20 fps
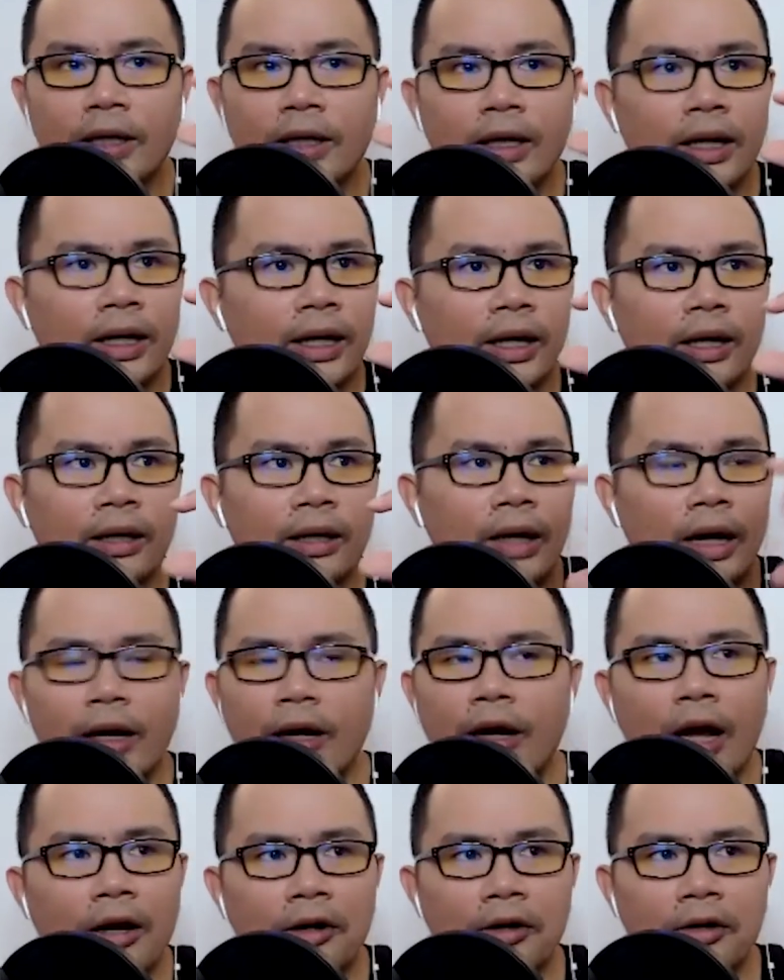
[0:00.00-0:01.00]
And I
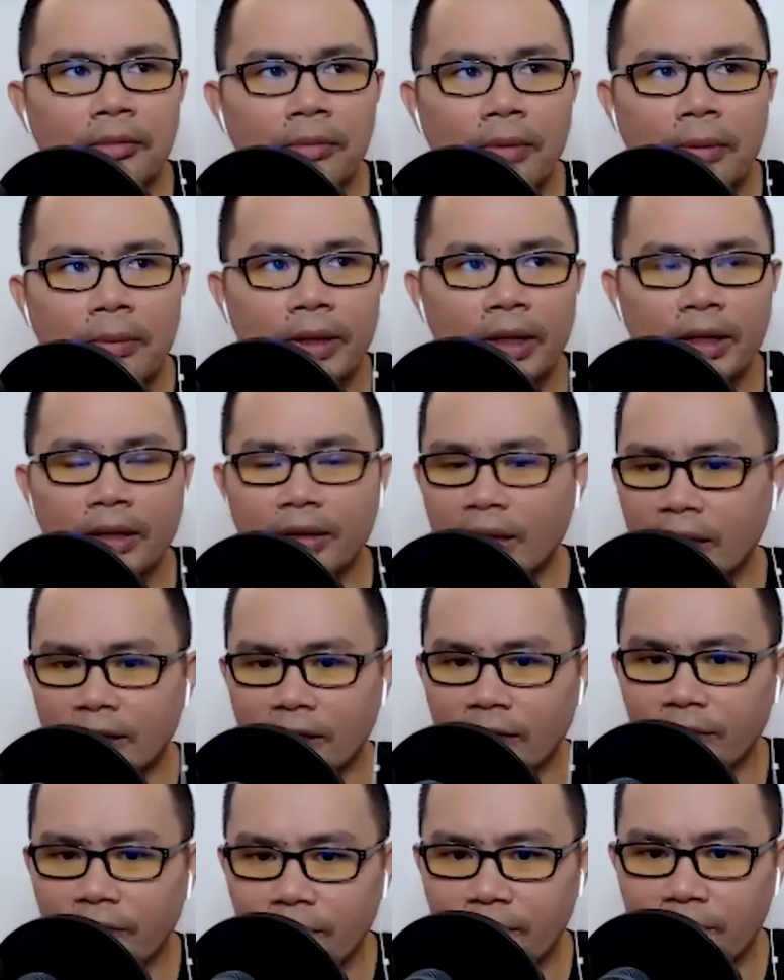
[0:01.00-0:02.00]
don't remember the title
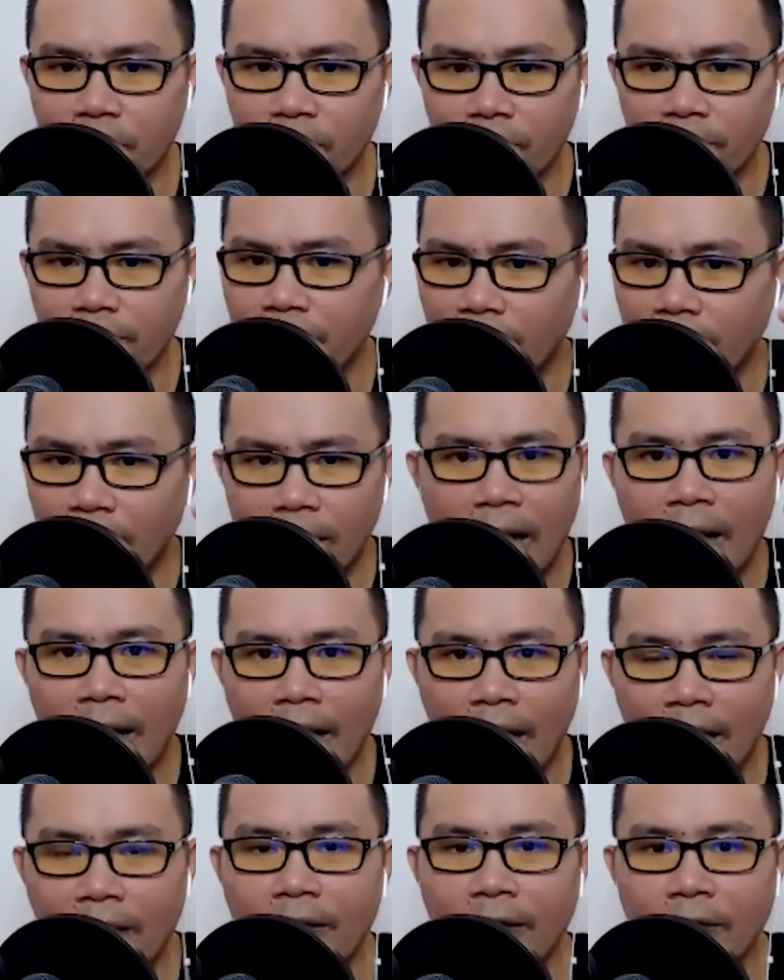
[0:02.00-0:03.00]
of the book, but
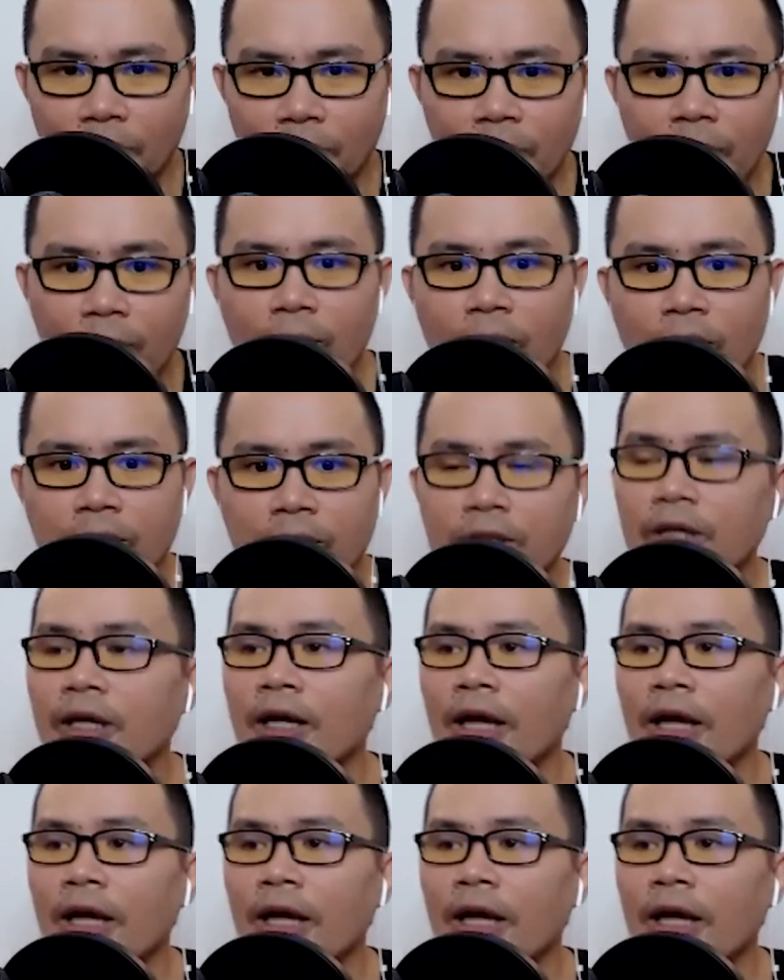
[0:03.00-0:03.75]
I read 2 books.